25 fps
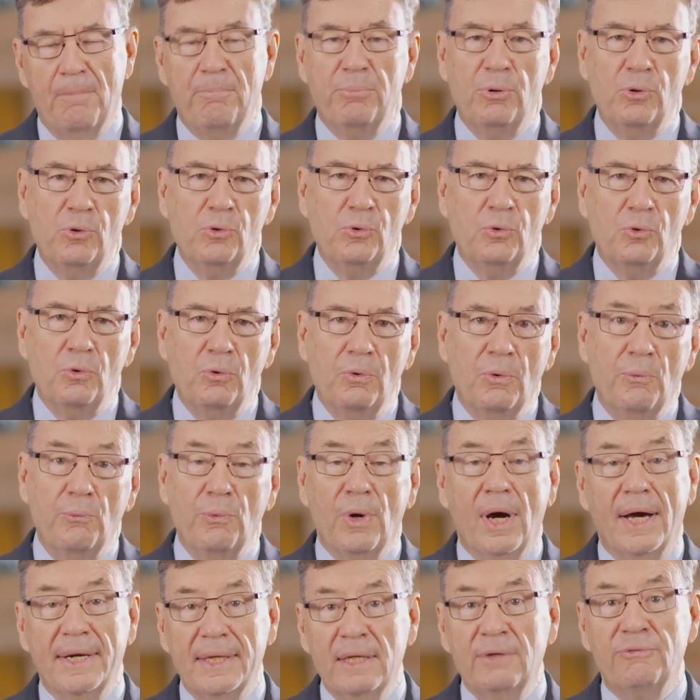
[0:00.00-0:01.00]
Paul,
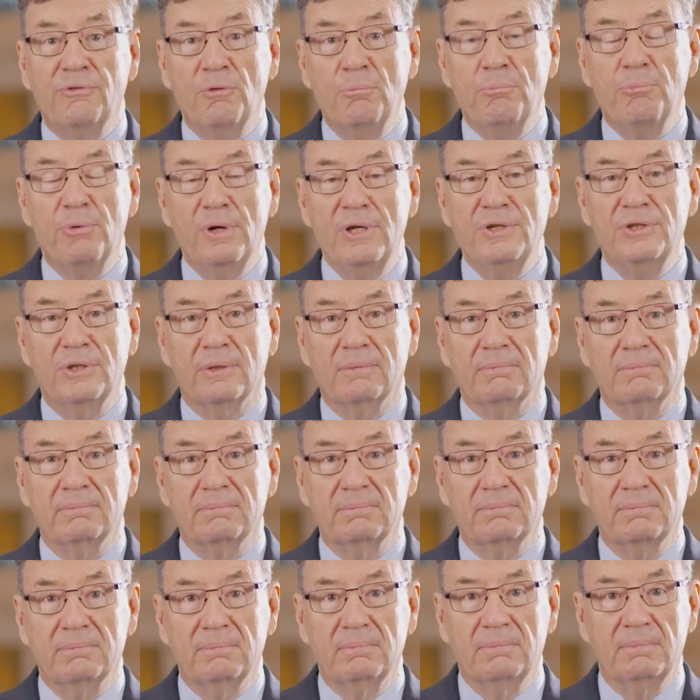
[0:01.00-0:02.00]
writing from prison.
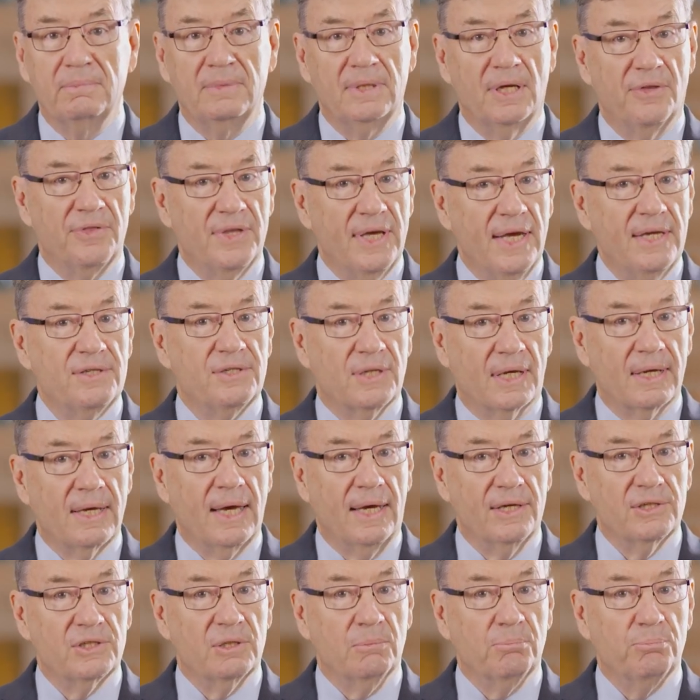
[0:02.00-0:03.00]
Now, there's a
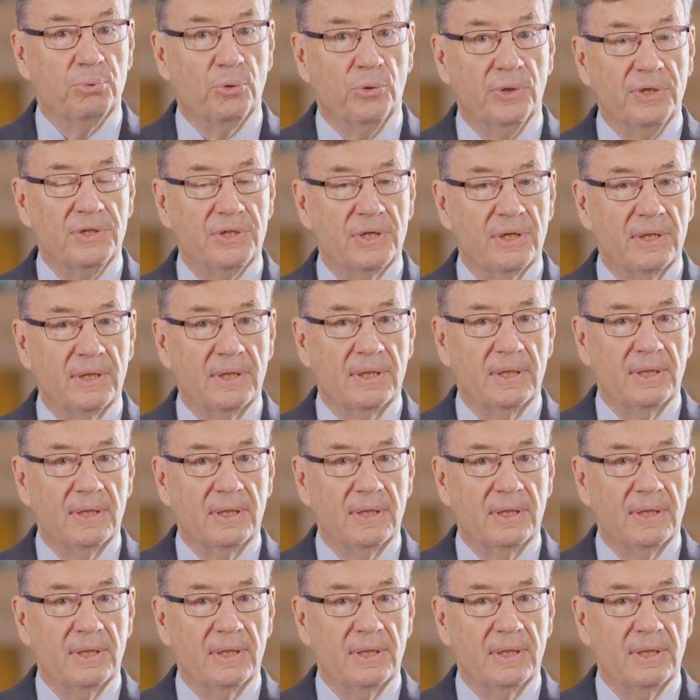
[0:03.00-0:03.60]
case in point.